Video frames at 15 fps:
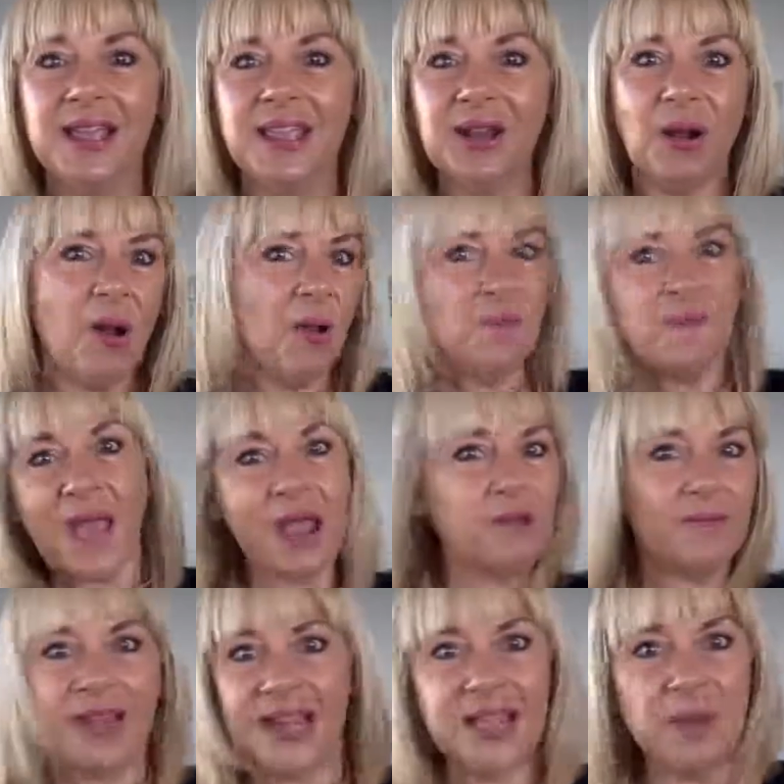You know, I'm
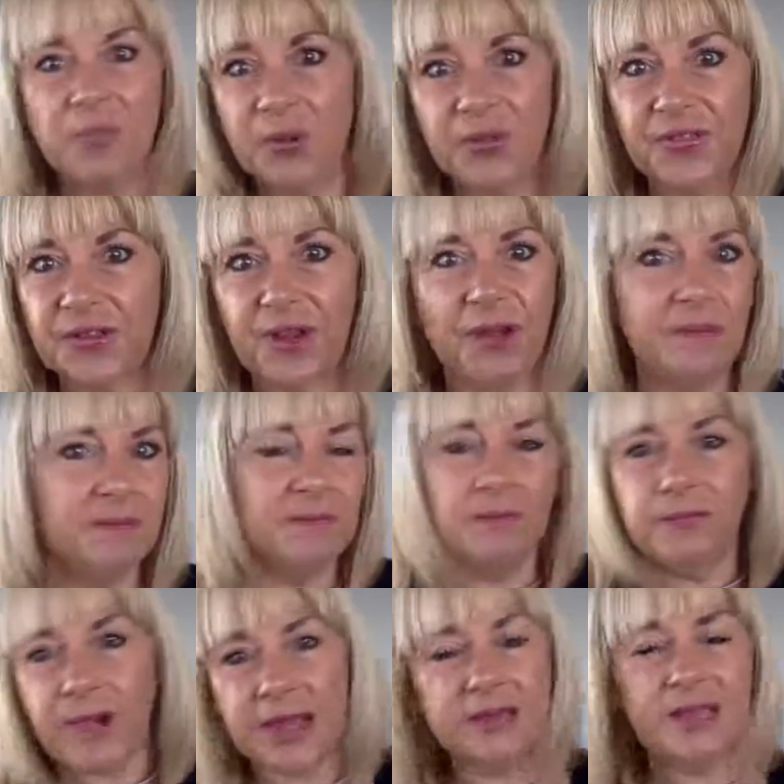back reading a book that I
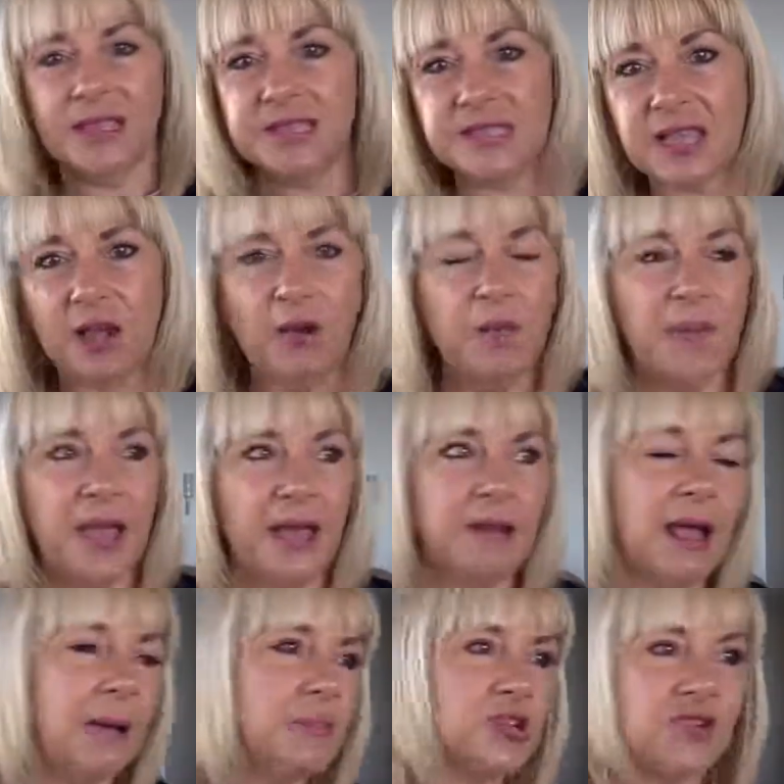read years ago
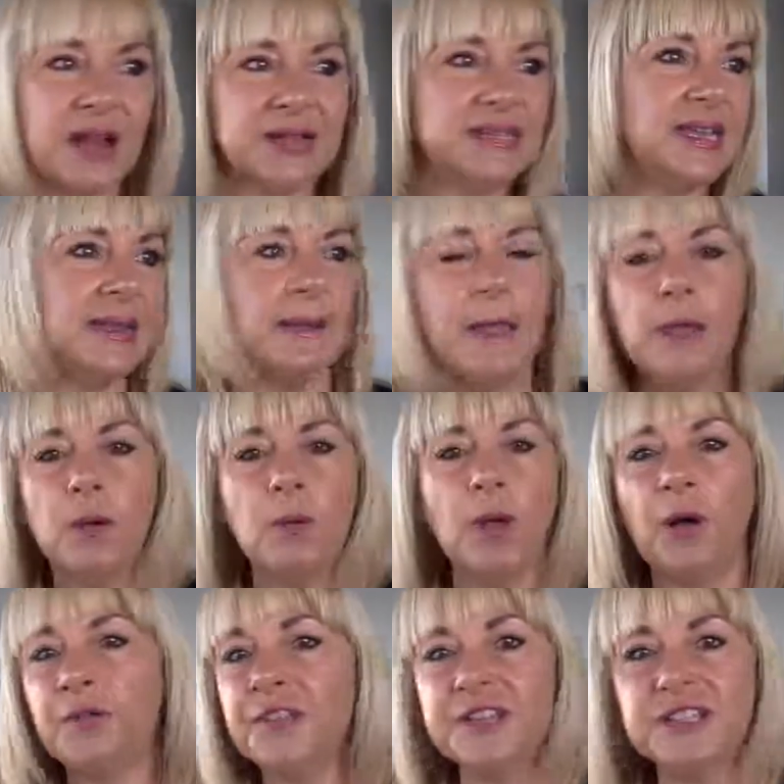about attracting
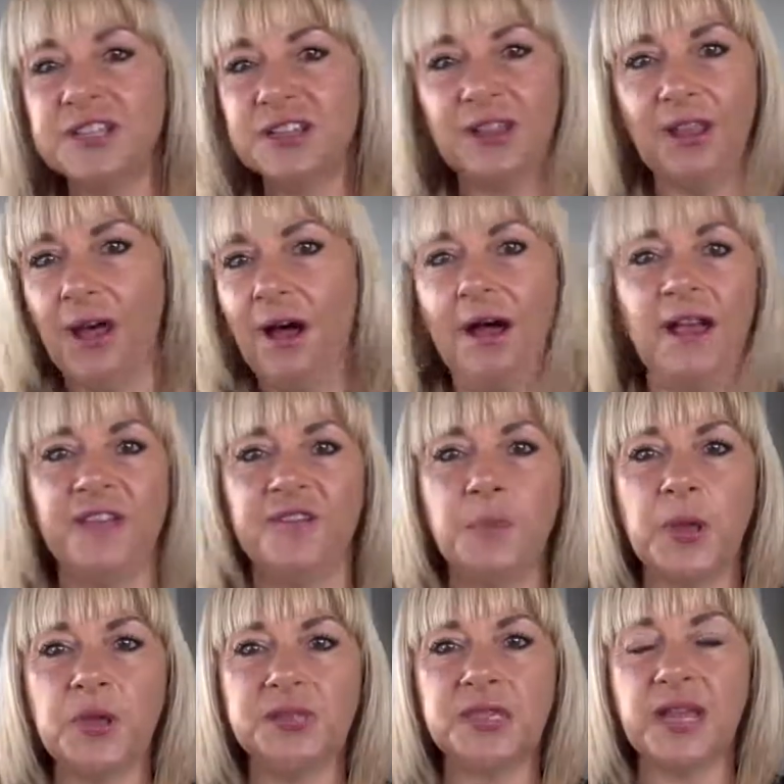wealth into your life,
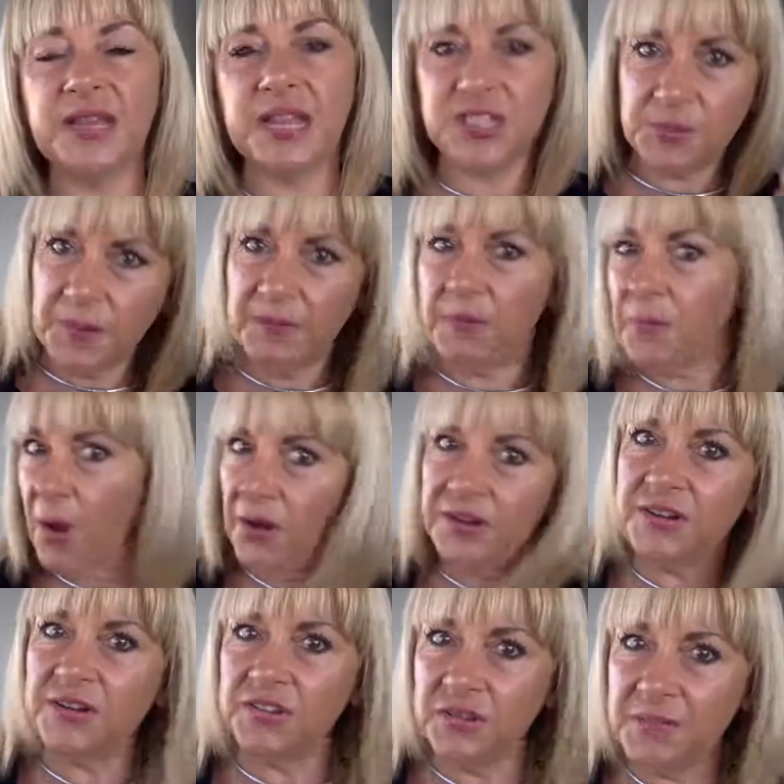because I need to be
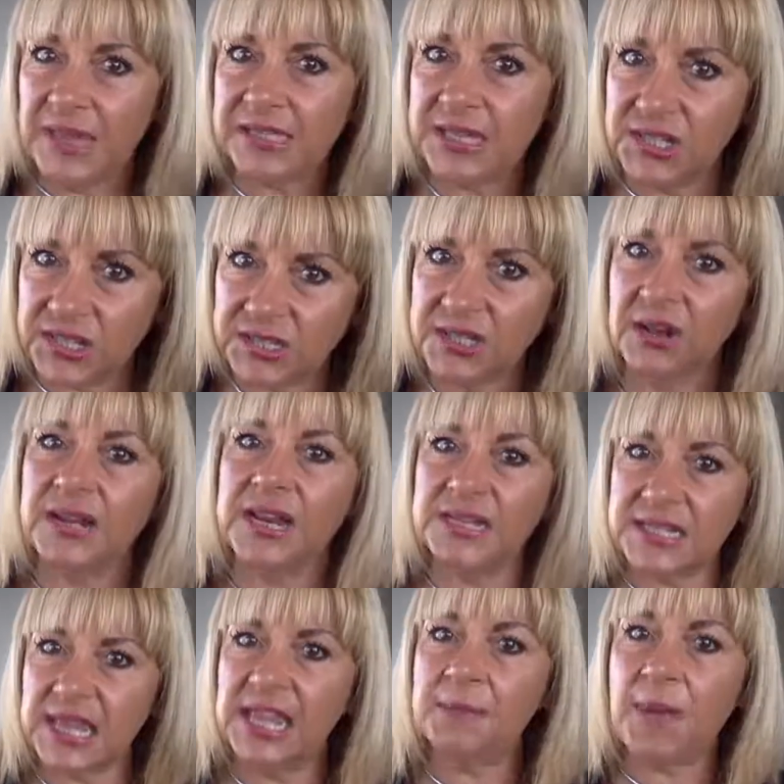reminded of the messages. I
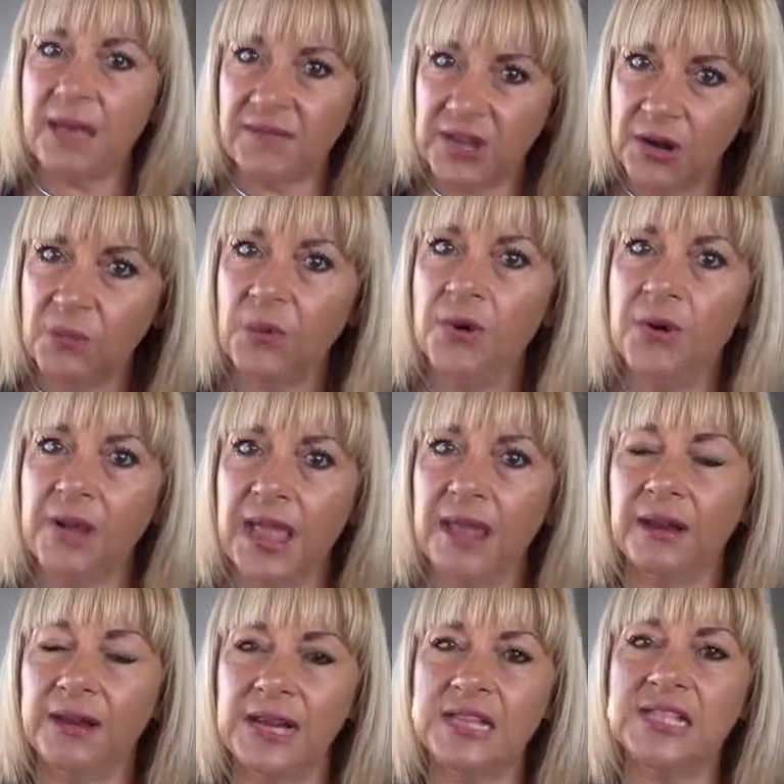need to keep having a
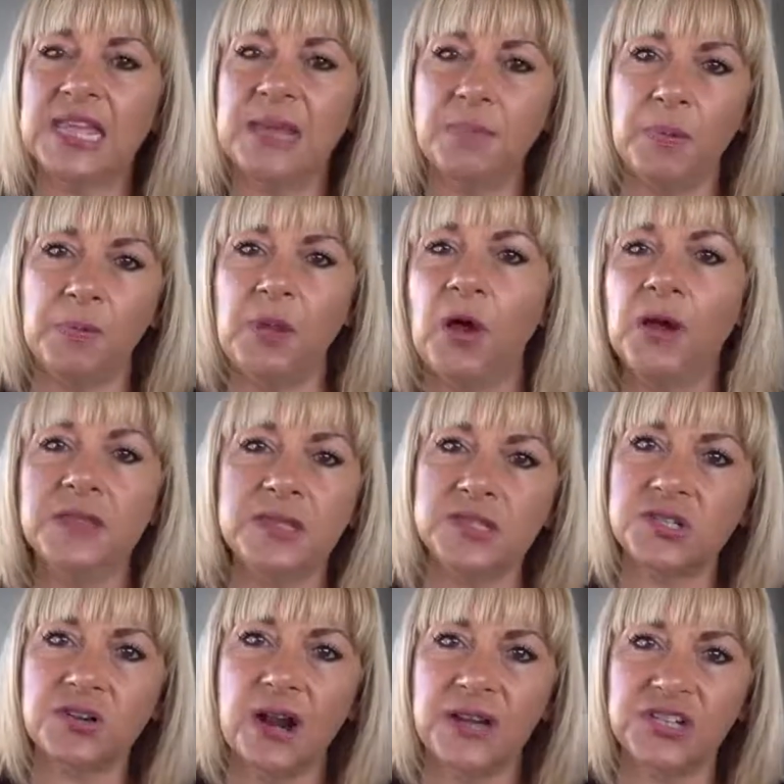workout. I need to keep applying the
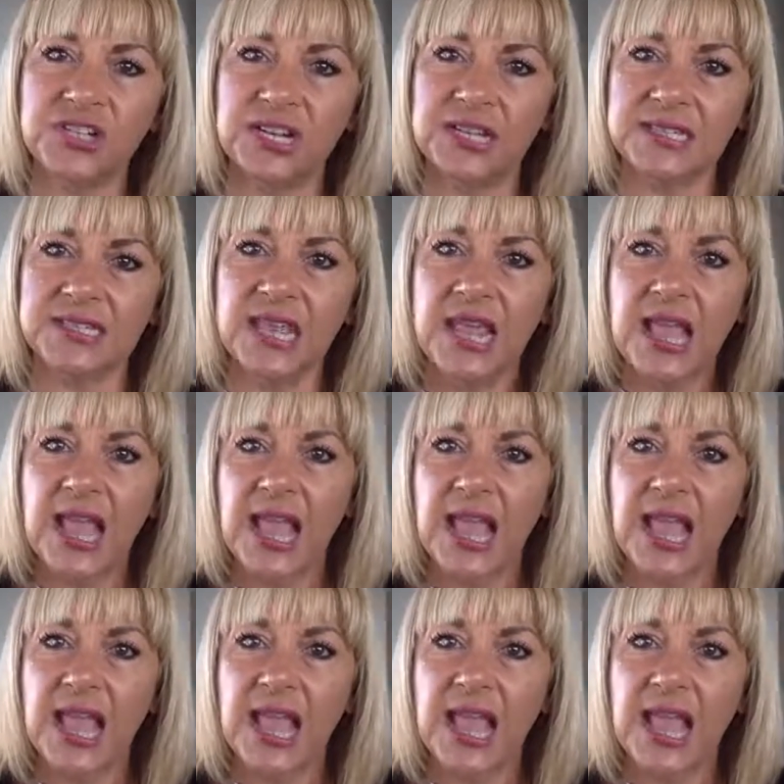strategies.